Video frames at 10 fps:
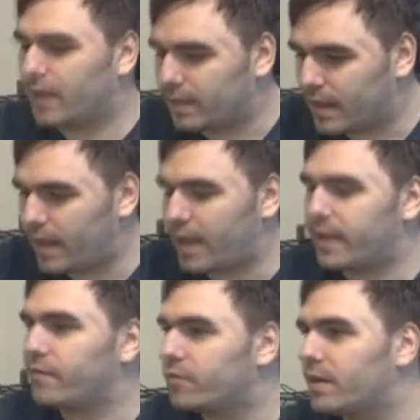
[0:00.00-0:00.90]
that, I
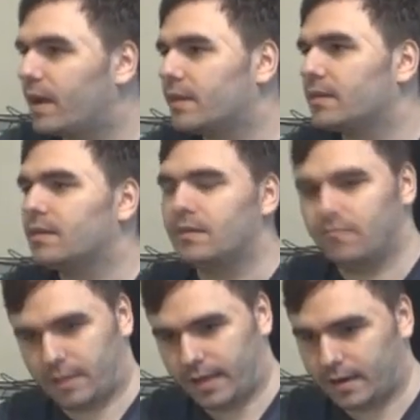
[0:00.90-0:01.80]
gave you the article
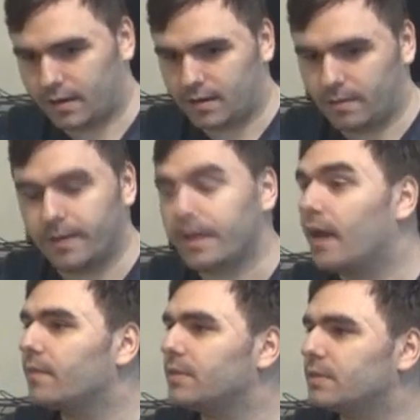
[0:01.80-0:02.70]
where an
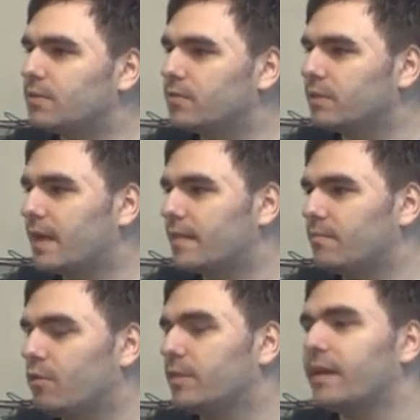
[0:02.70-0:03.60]
economist looked at the
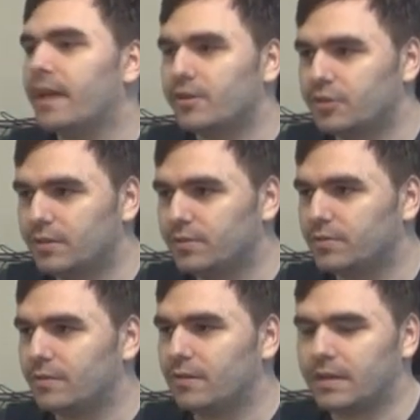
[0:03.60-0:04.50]
multinationals,
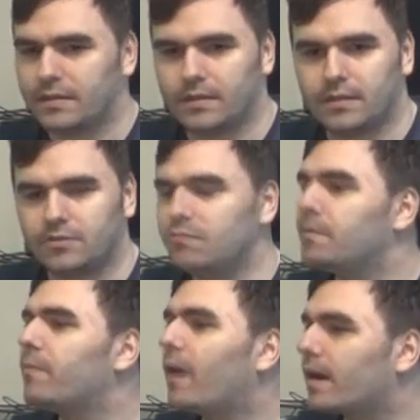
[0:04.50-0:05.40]
like the
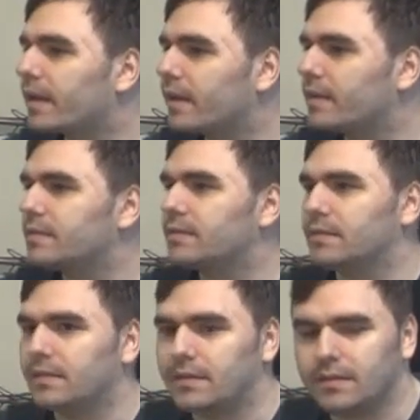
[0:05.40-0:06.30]
supermarkets,
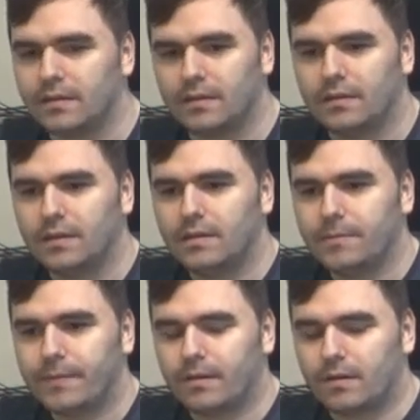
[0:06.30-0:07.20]

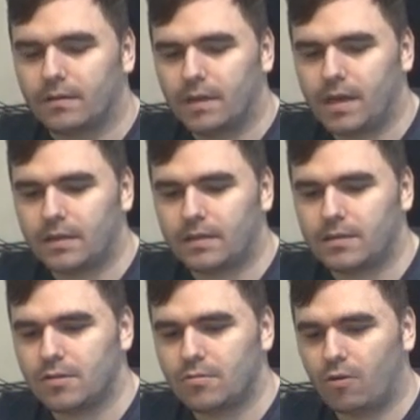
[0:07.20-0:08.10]
and
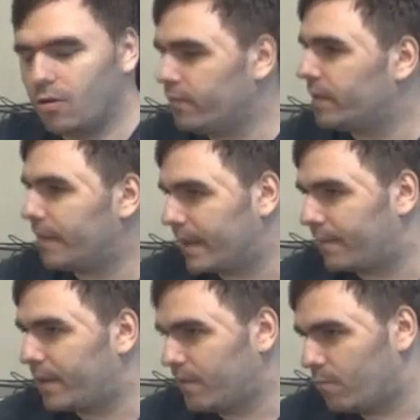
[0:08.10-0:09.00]
all of them
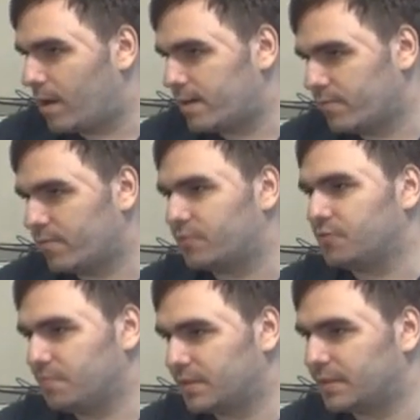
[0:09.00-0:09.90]
like pay 1 or
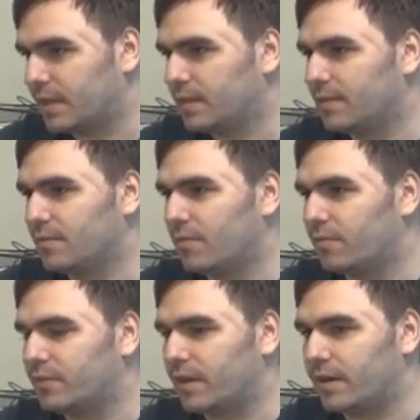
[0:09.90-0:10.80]
2%
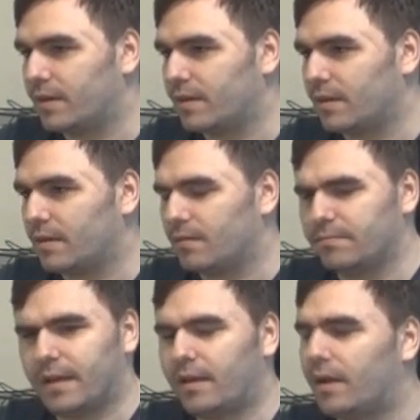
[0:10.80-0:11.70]
of their
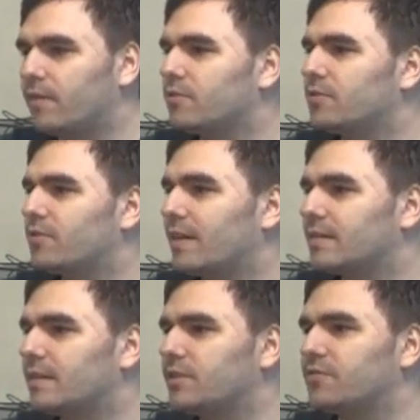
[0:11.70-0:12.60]
how do you
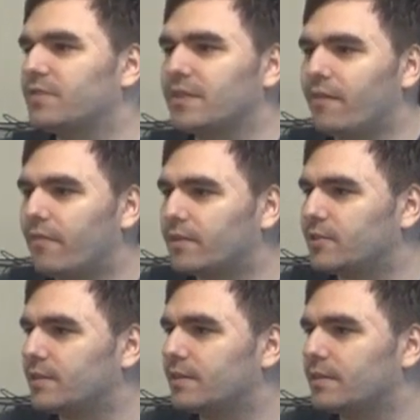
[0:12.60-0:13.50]
translate cifre de
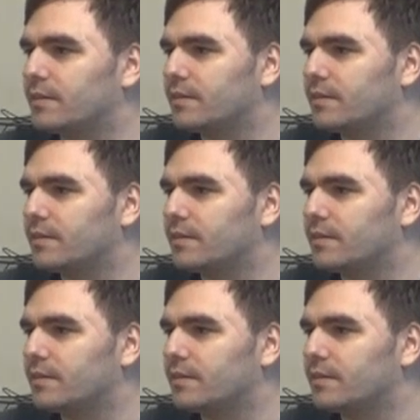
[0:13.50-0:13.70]
afaceri in